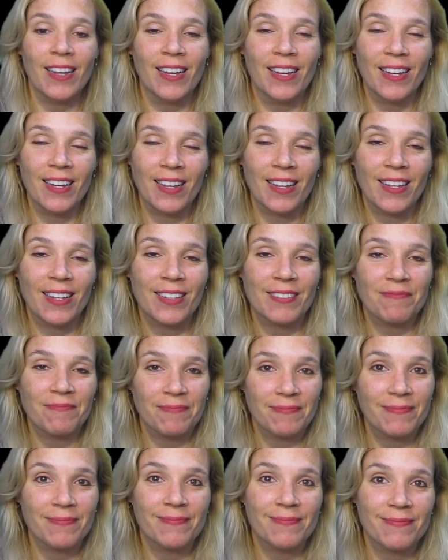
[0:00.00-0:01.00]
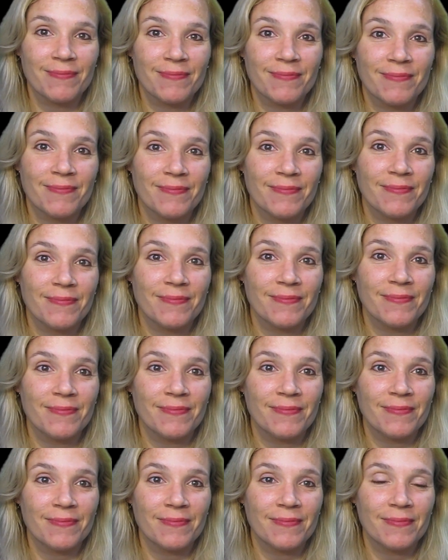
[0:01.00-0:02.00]

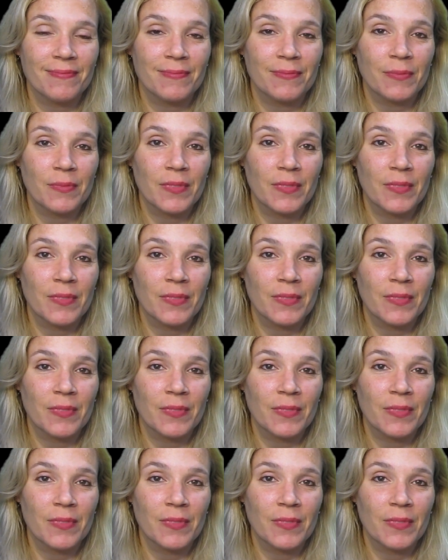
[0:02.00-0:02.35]
This person isn't speaking.